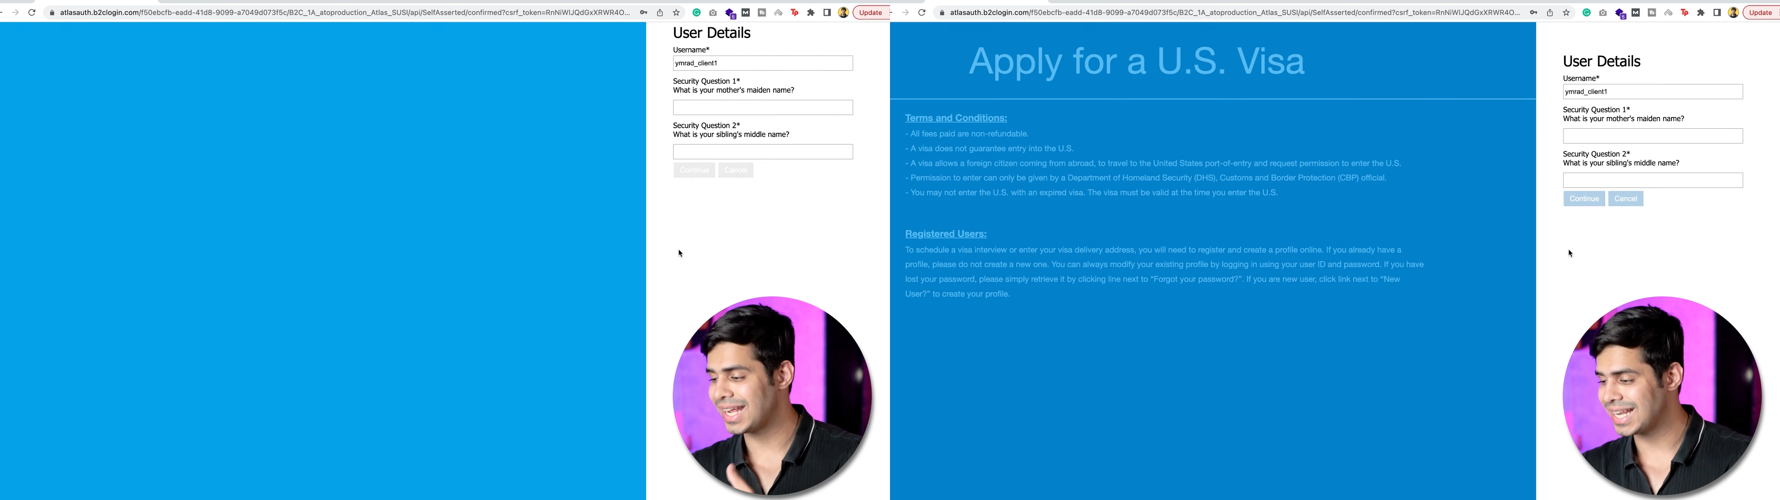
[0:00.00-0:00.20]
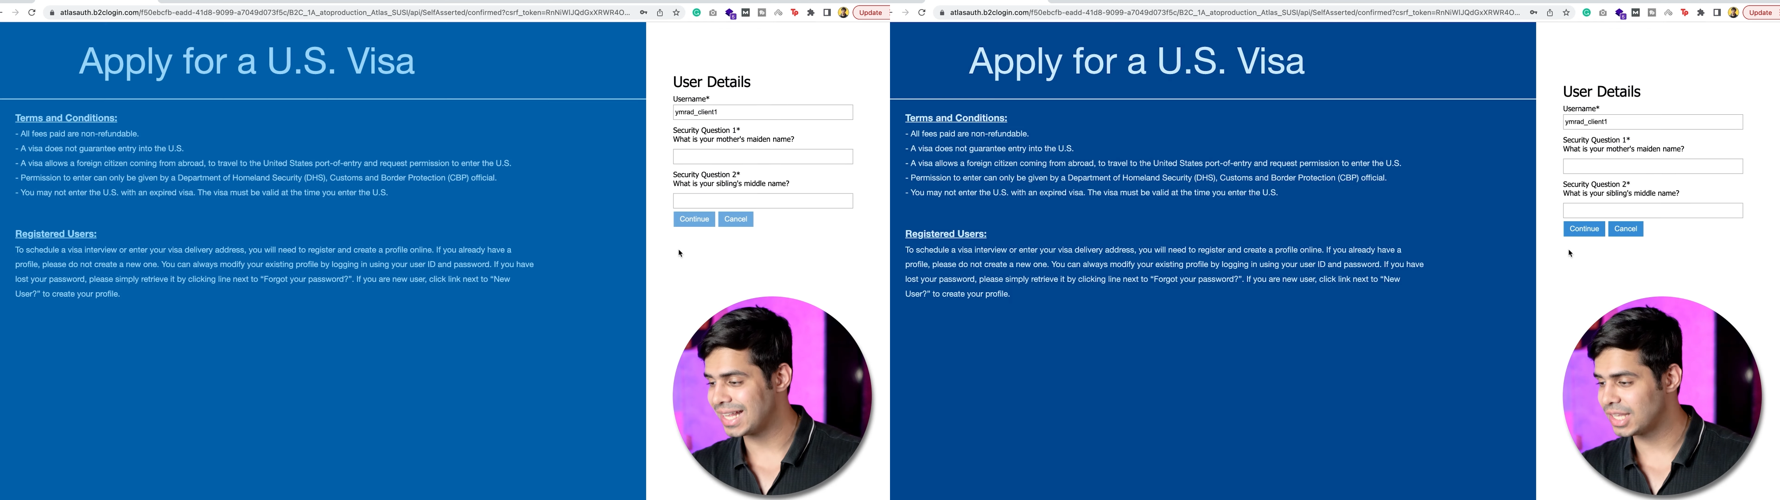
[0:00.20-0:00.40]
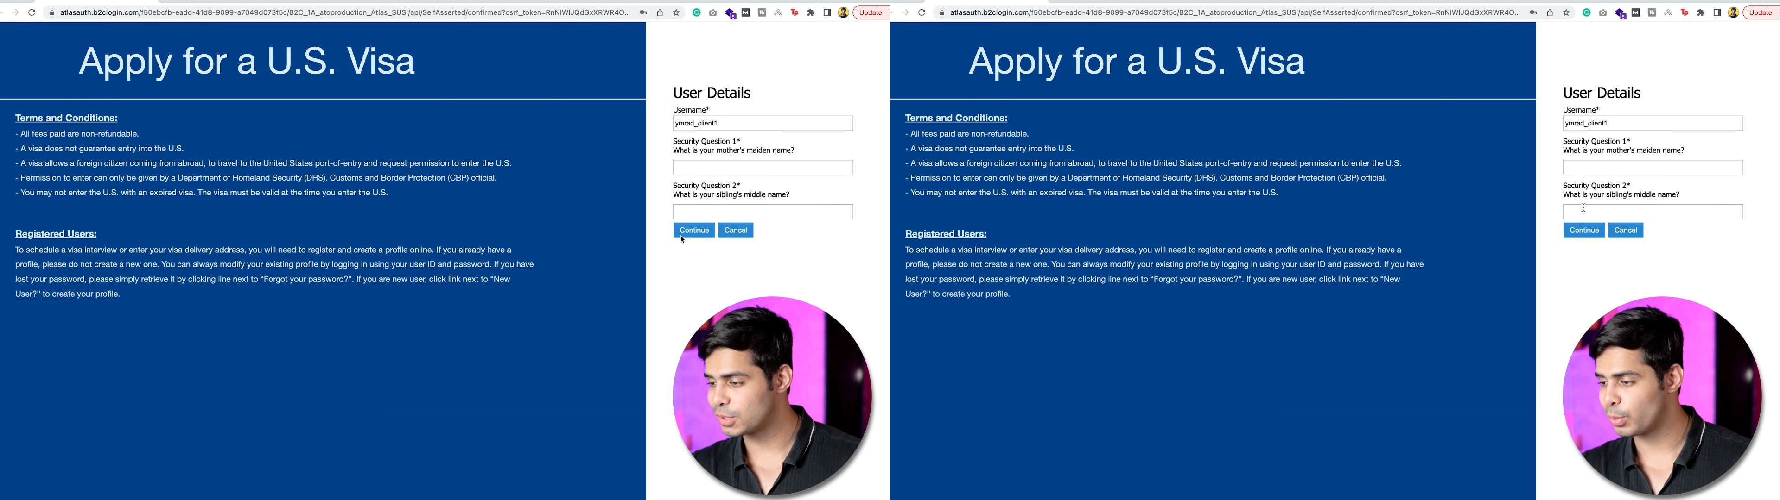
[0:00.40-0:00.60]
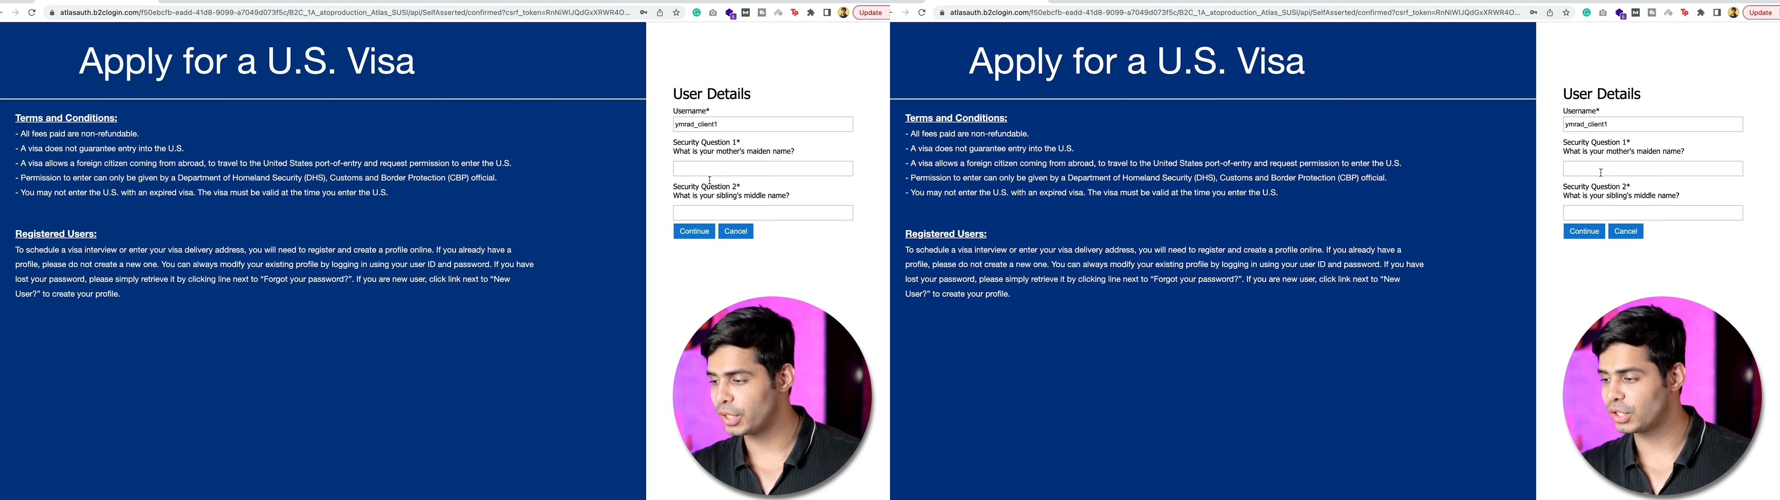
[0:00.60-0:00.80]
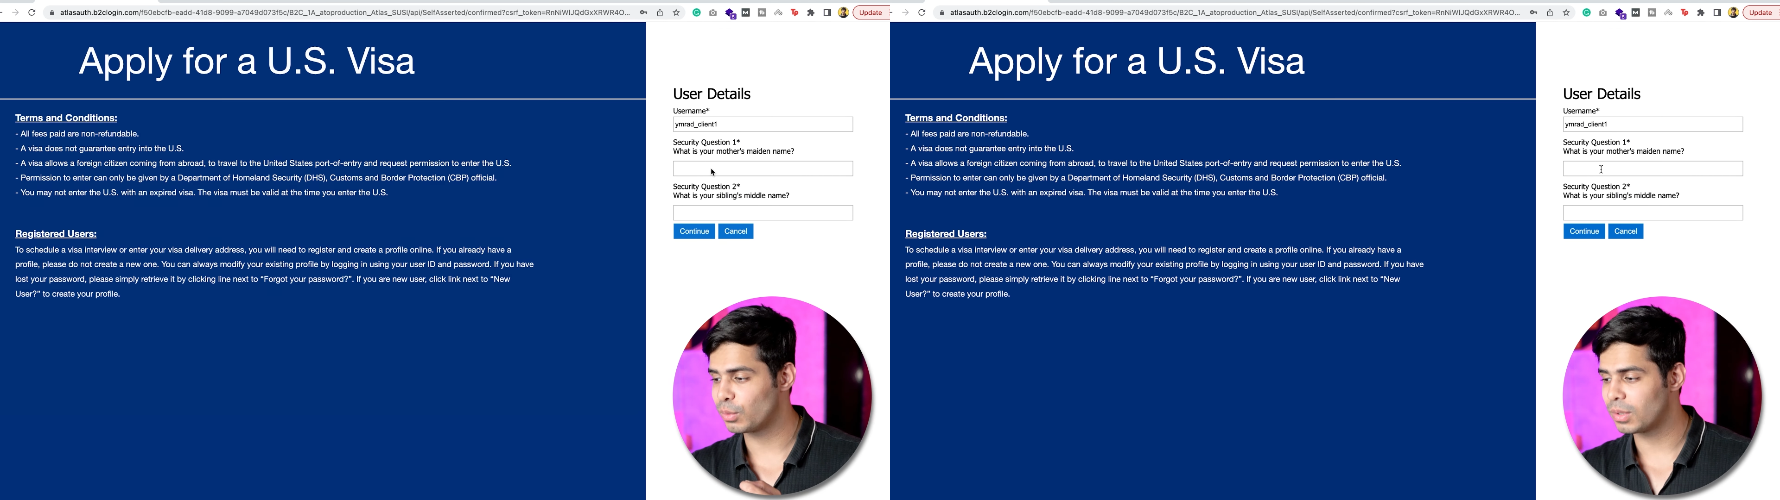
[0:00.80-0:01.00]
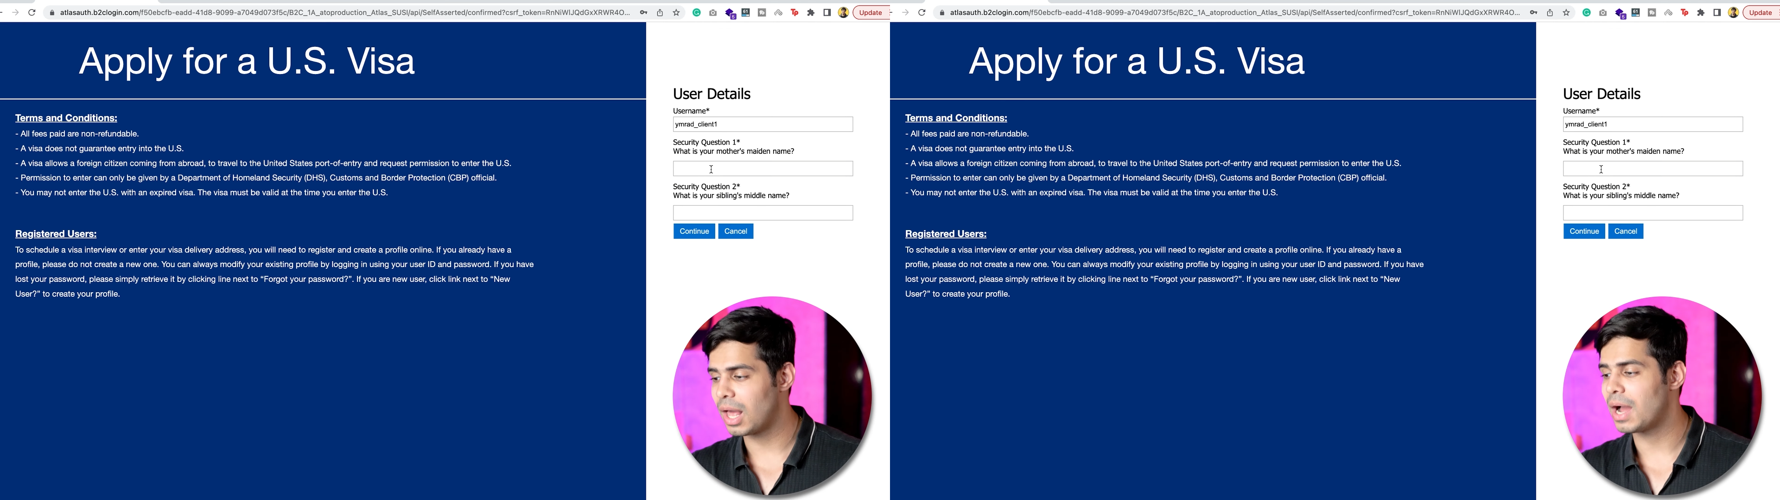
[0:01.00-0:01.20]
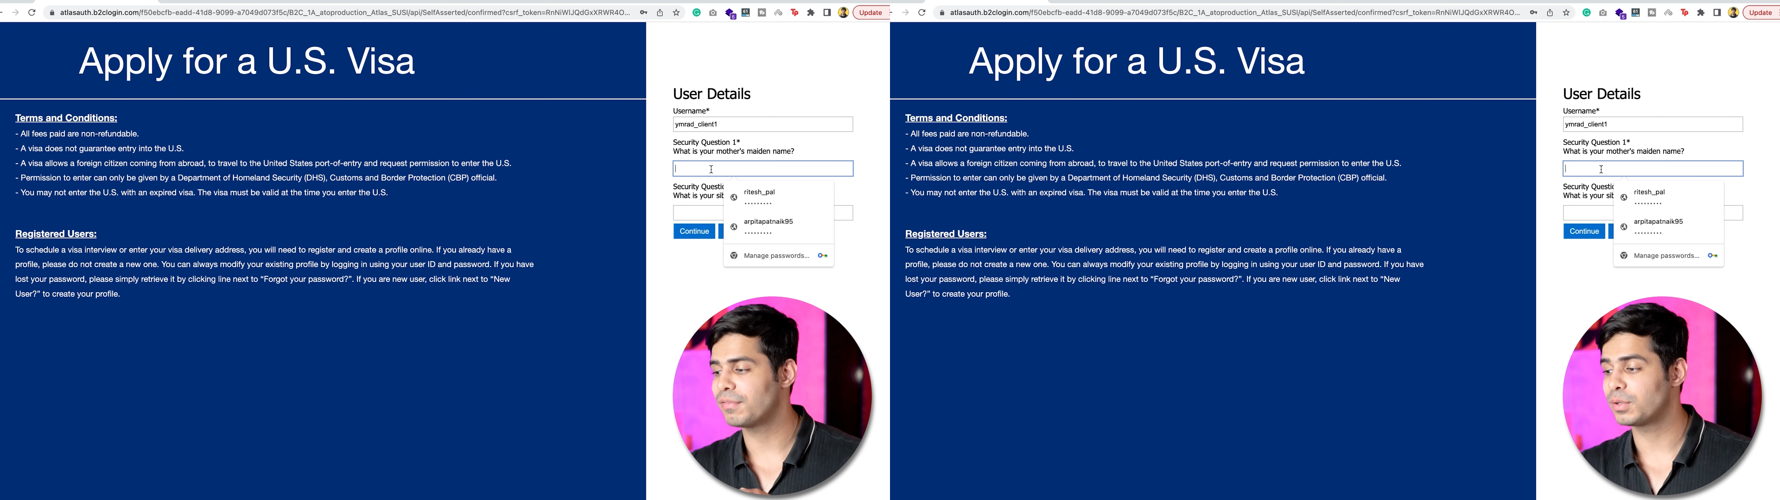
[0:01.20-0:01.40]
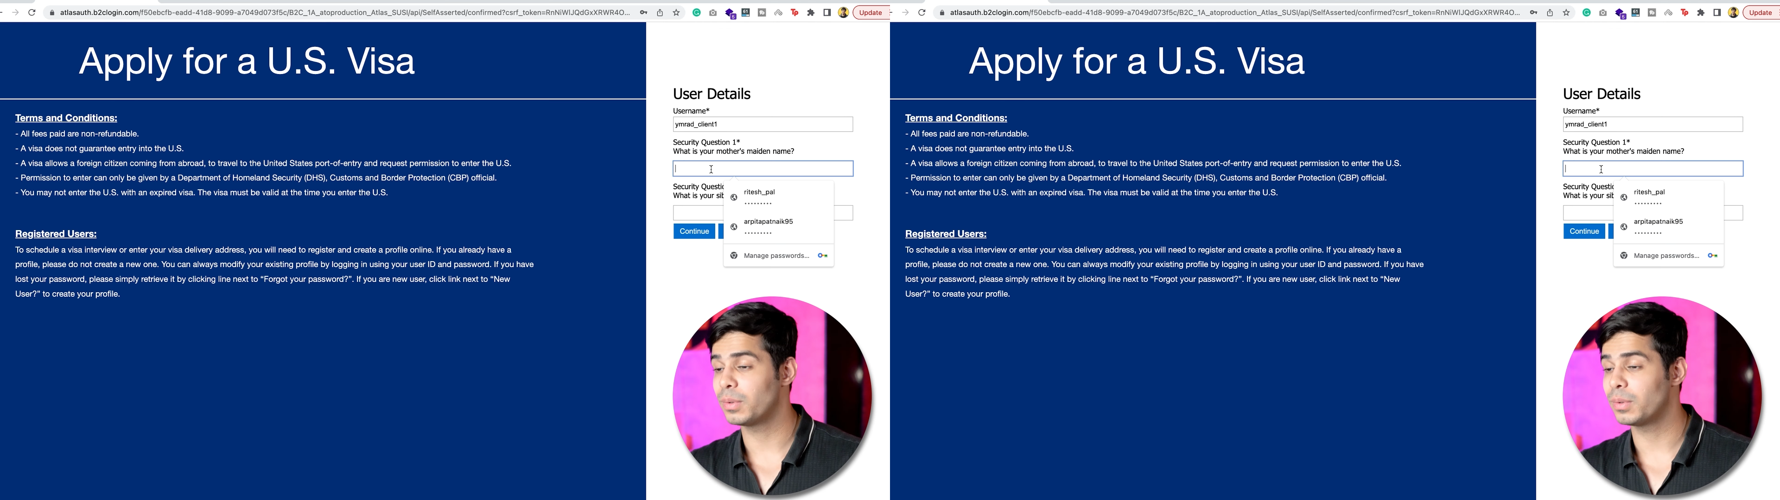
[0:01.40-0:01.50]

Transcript: and at this point you will have